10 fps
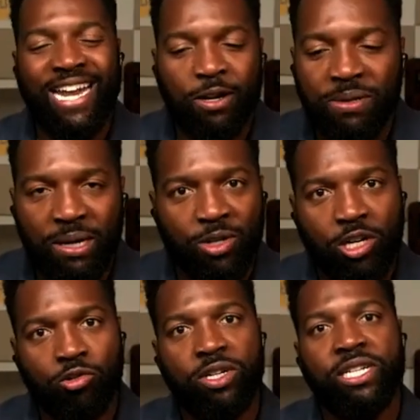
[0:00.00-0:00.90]
to be able to
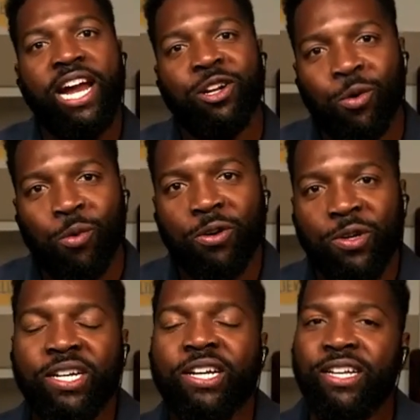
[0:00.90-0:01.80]
create a world,
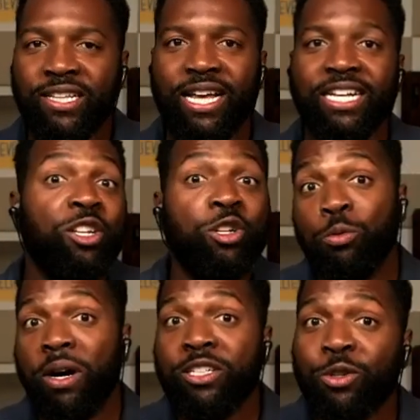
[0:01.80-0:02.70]
that's a new
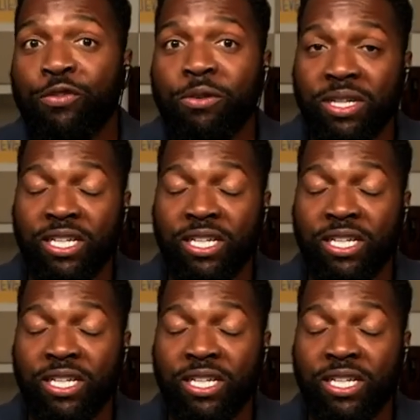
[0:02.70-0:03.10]
muscle for me.